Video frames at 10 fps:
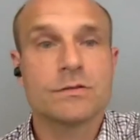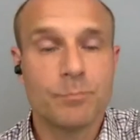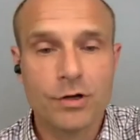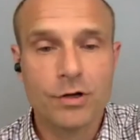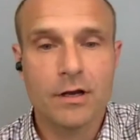
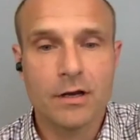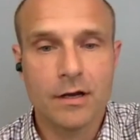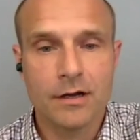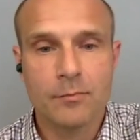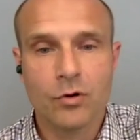book
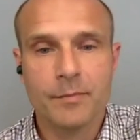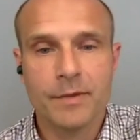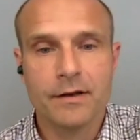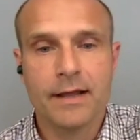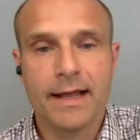an appointment.
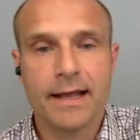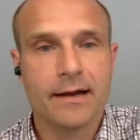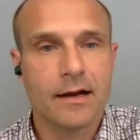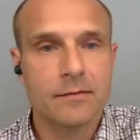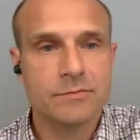And
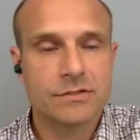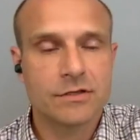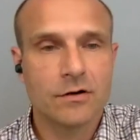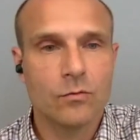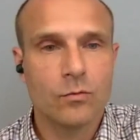I'm just going
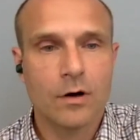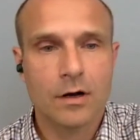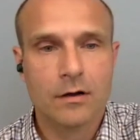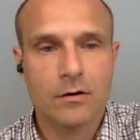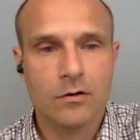to
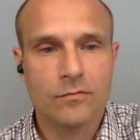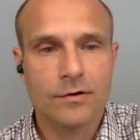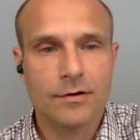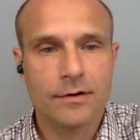walk over